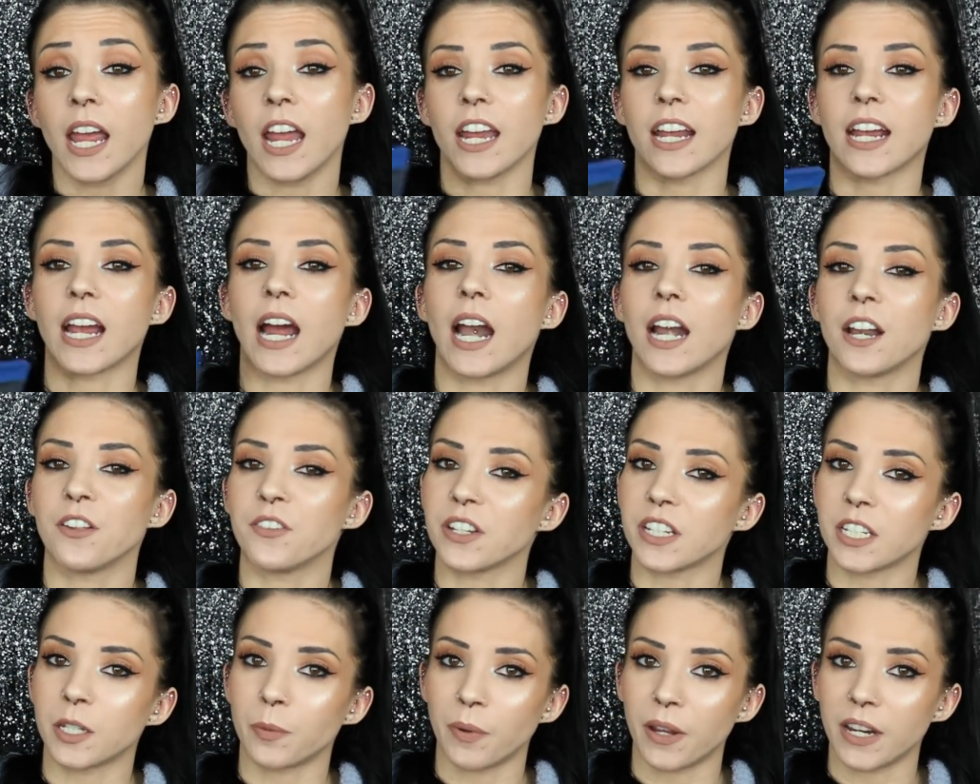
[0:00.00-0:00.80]
It kind
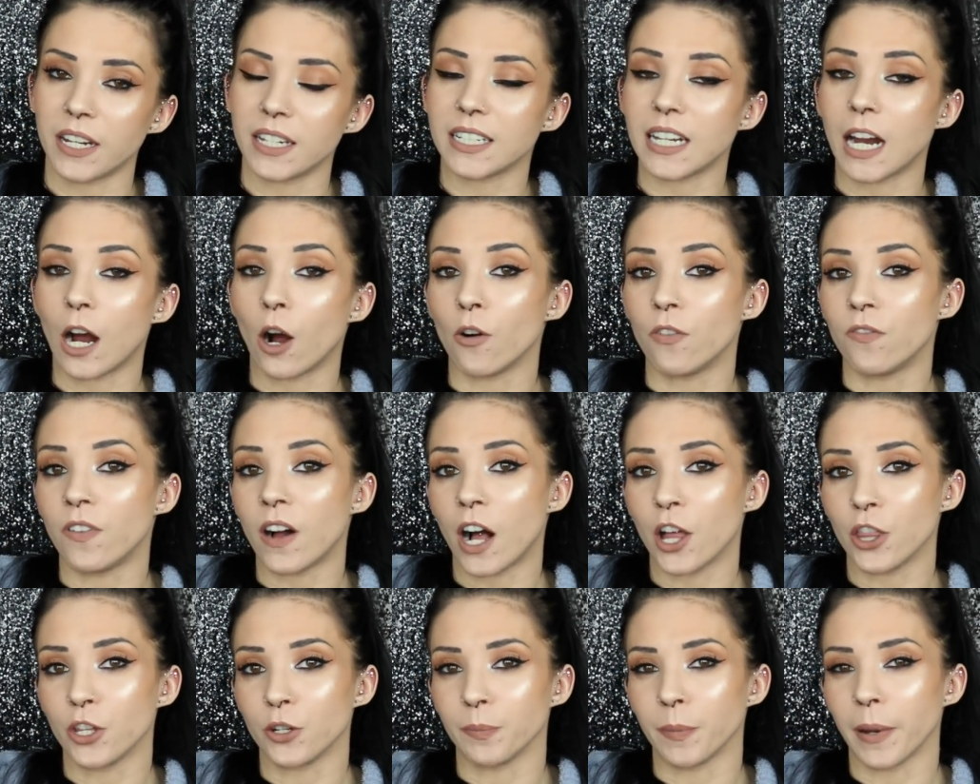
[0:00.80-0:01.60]
of explains how
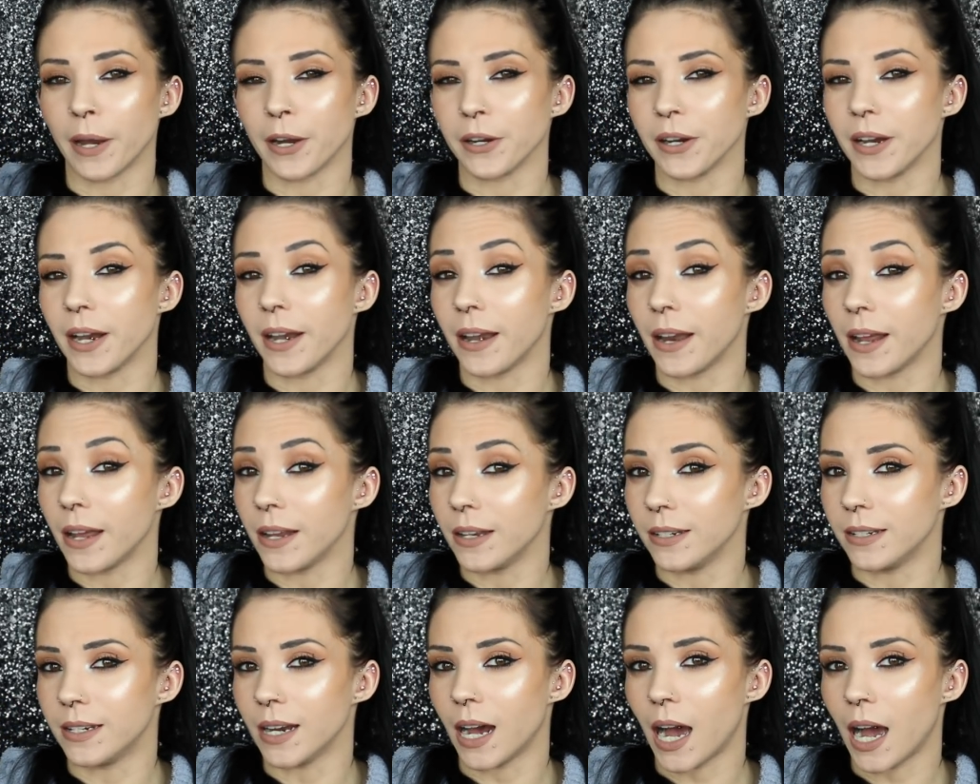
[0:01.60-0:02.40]
Father Merrin
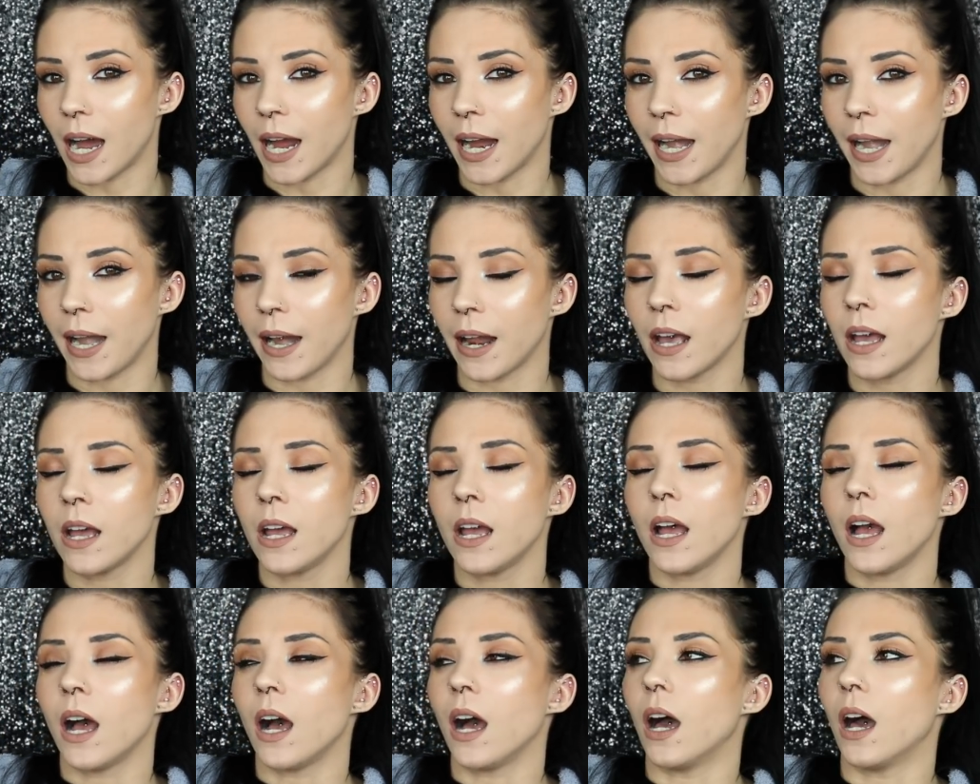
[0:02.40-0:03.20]
died,
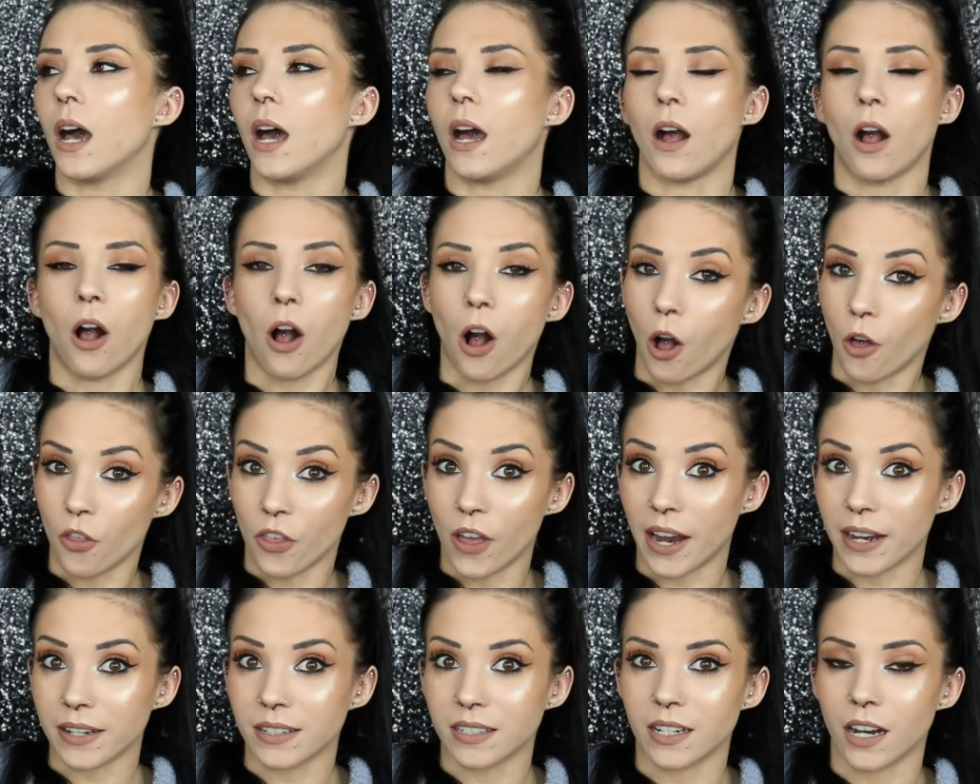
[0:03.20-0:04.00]
all
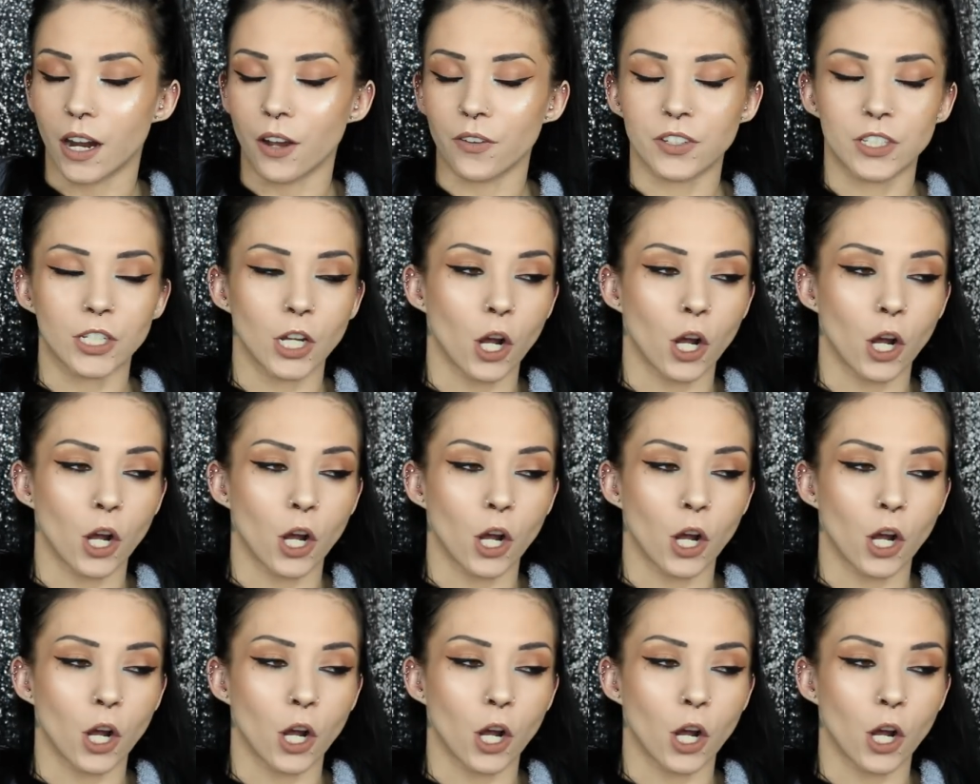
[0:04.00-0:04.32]
that stuff.